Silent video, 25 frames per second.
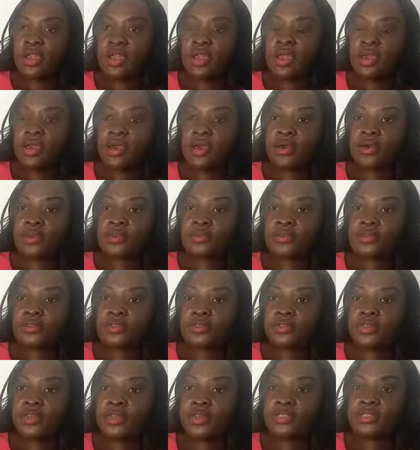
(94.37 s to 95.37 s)
and
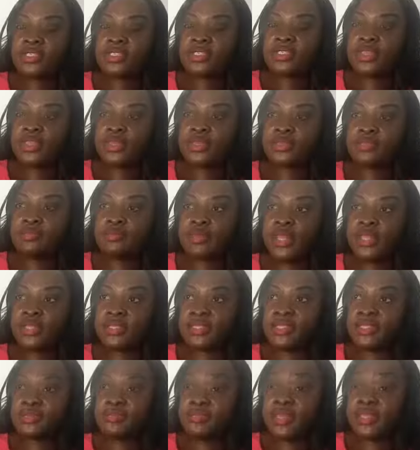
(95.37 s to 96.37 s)
send my
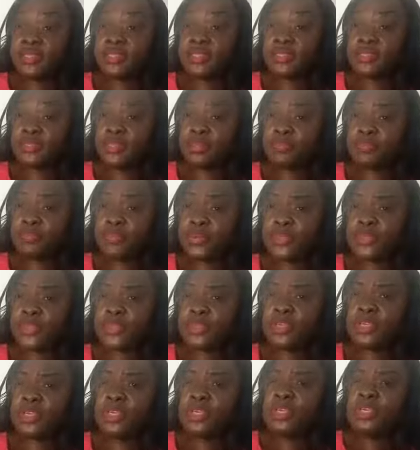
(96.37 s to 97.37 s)
deepest
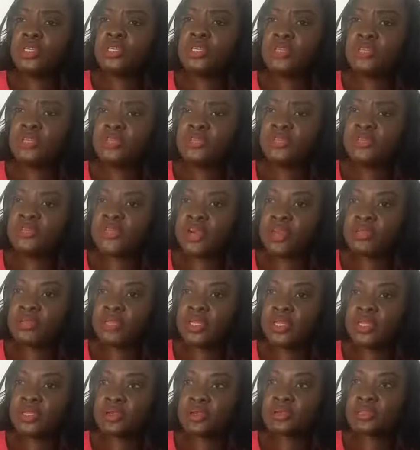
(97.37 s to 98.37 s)
sympathy to the
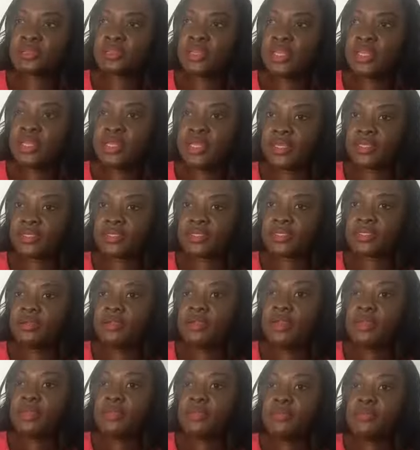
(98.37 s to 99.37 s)
family of the late
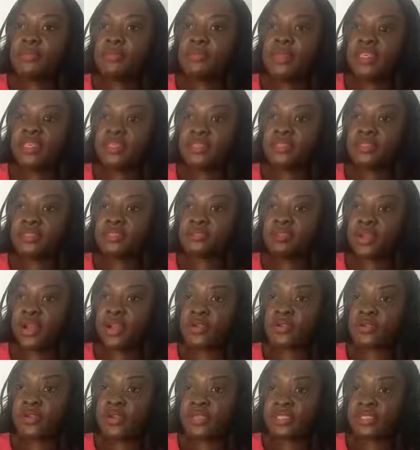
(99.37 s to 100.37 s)
Mrs.
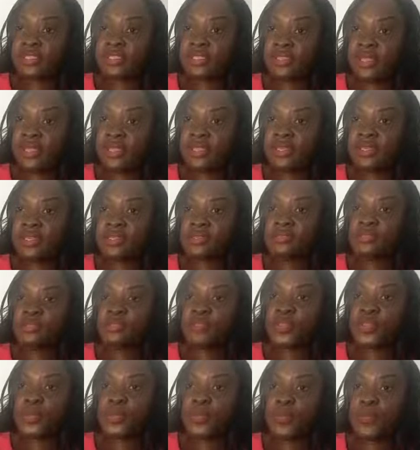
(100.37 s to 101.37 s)
Margaret Sally,
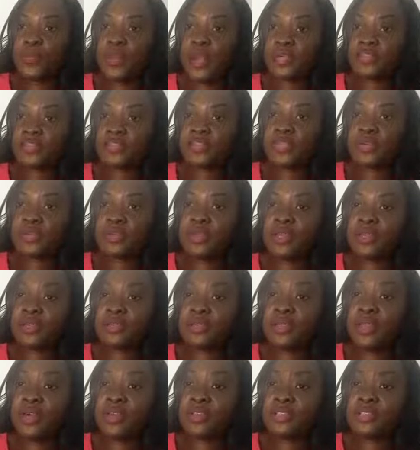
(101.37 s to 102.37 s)
who passed away in
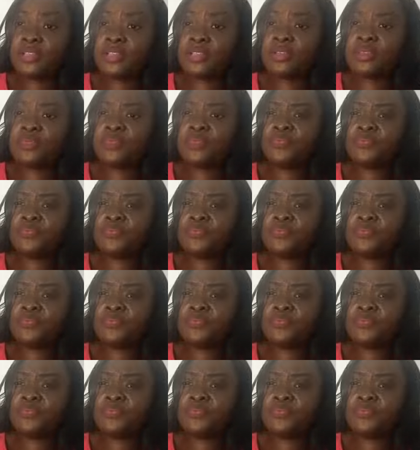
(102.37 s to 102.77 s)
London,